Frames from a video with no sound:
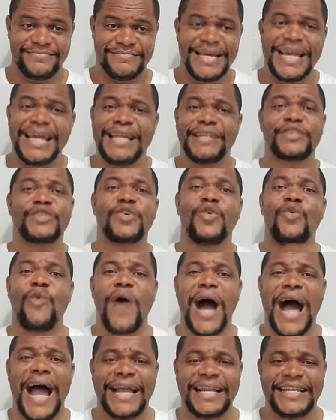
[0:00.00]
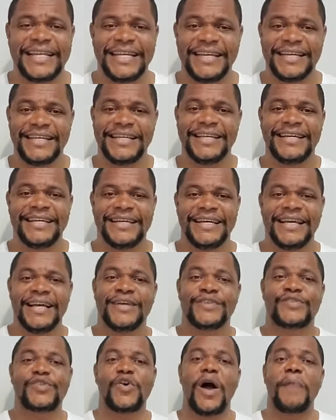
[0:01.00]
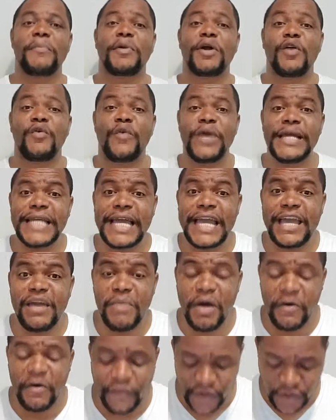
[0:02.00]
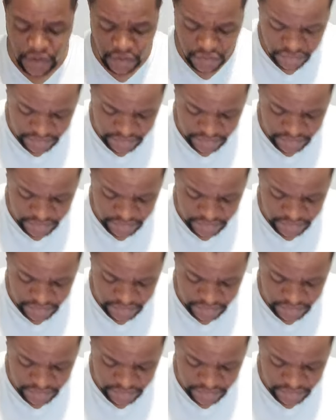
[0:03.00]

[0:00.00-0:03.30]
It's so wide. So I'm going to read the email for you.